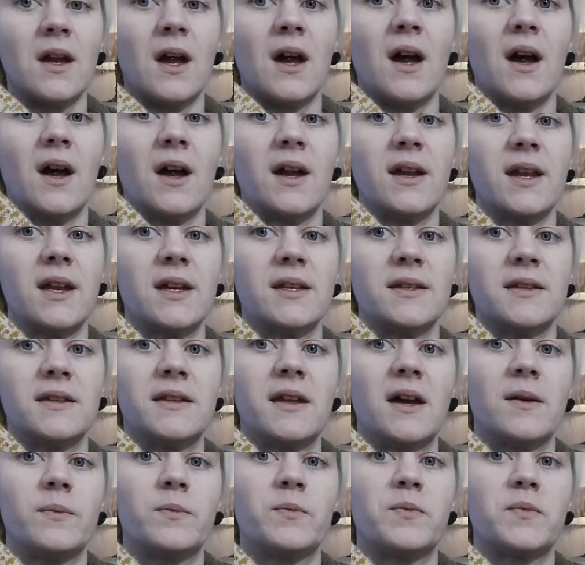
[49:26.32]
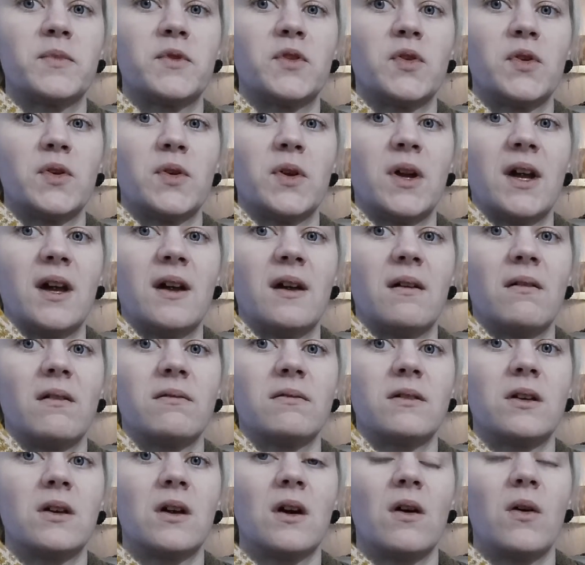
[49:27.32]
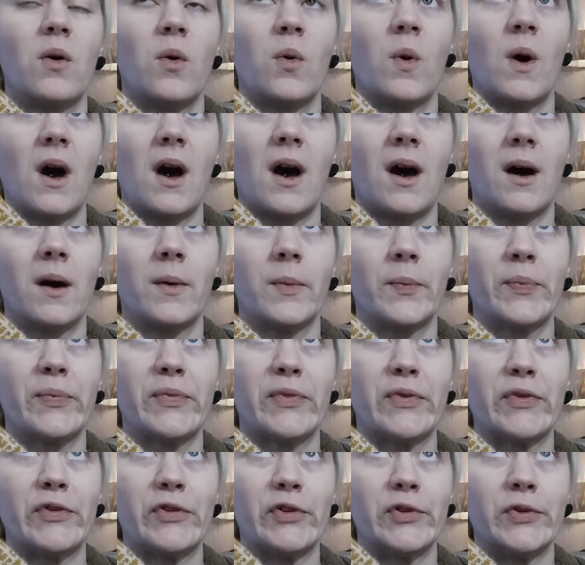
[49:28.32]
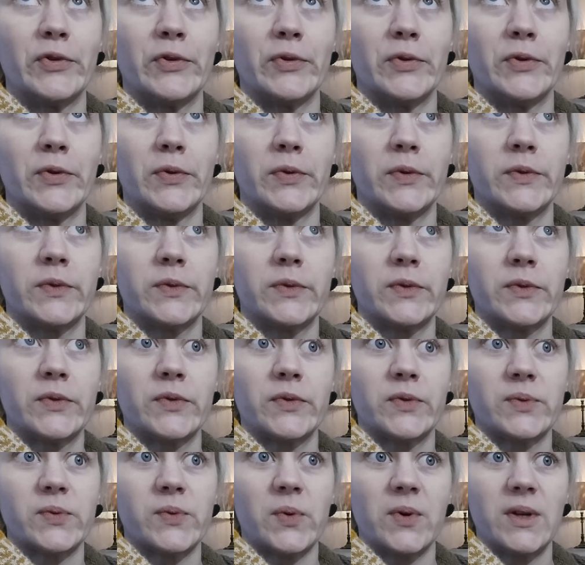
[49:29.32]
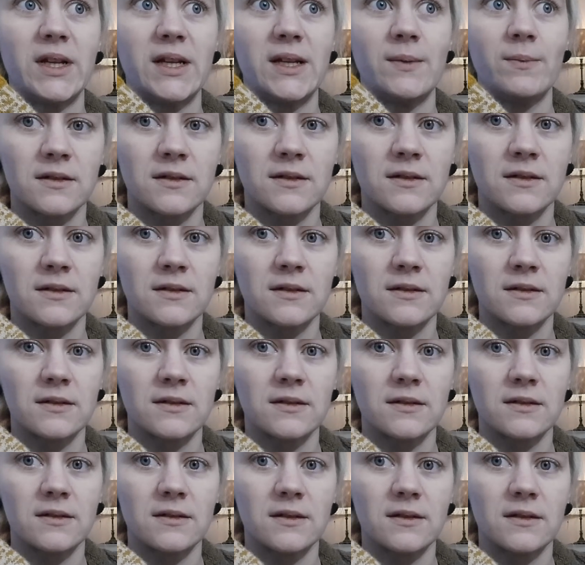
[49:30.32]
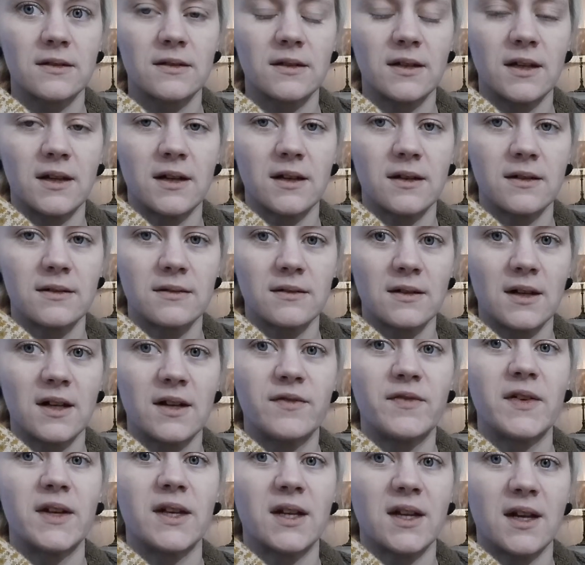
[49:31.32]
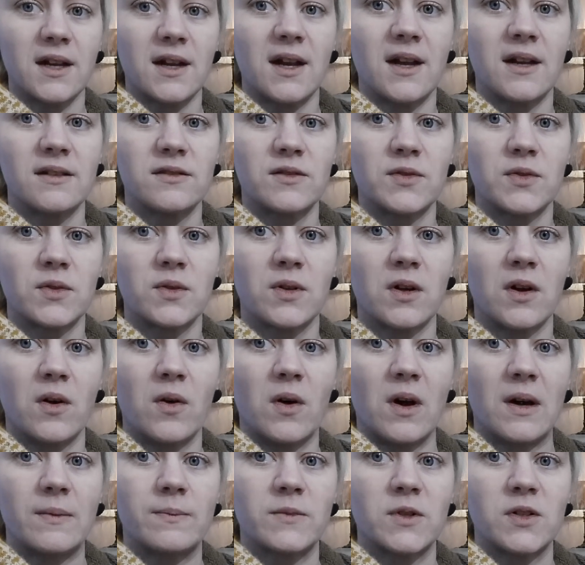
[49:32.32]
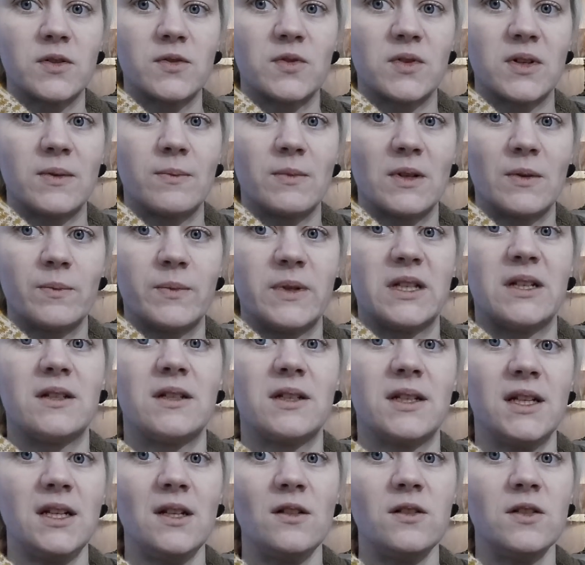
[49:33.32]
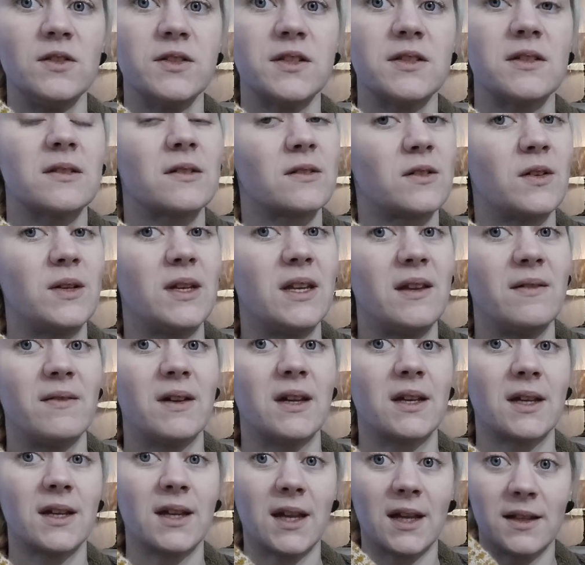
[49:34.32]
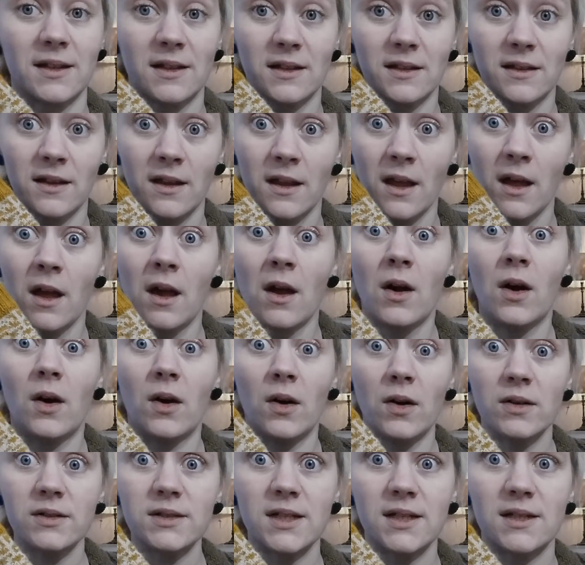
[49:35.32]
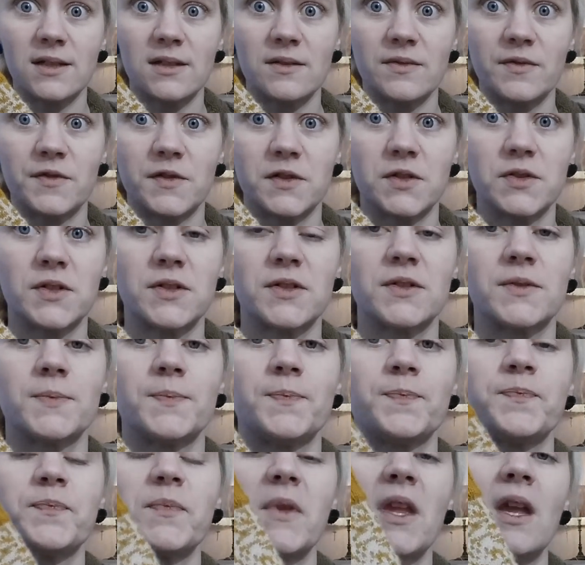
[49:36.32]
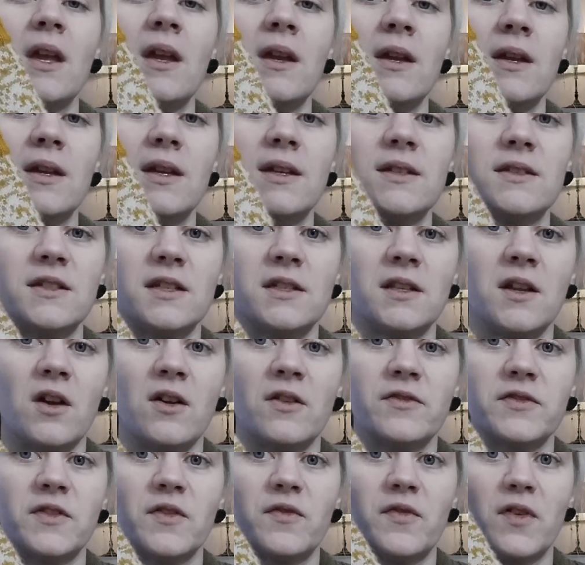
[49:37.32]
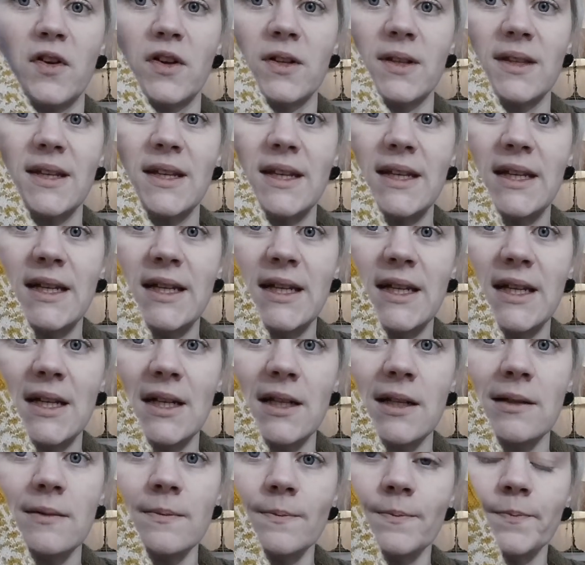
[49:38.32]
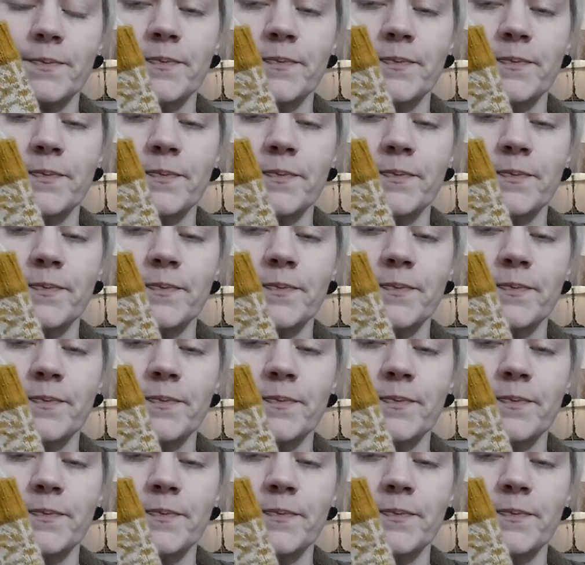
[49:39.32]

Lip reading: I ended up to have go up to 3. Yeah, I think I had to go up to 3 millimeter needles to even get it on his foot. Is an afterthought heel,